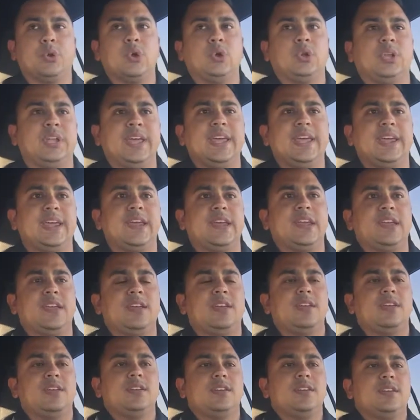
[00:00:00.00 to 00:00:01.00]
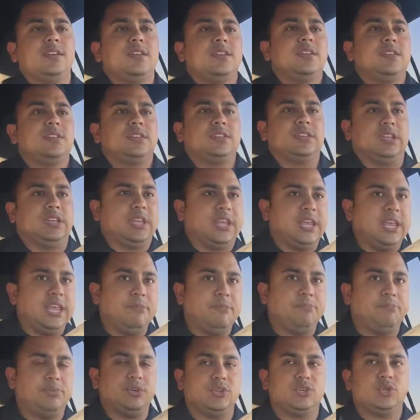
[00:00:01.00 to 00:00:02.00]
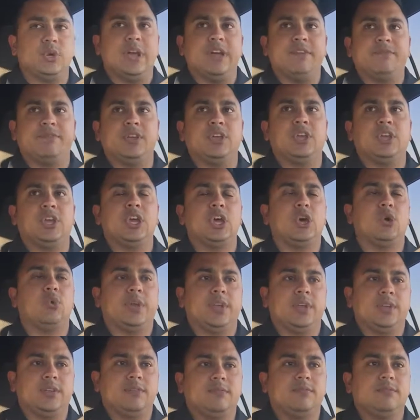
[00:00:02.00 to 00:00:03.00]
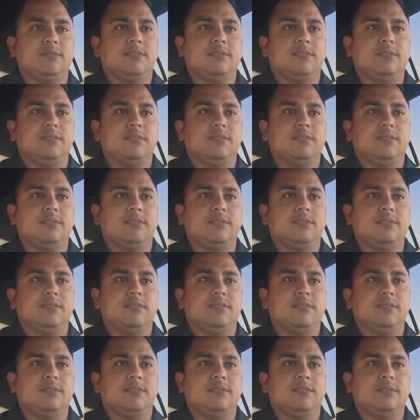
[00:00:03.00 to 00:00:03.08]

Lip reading: per lane to keep traffic going.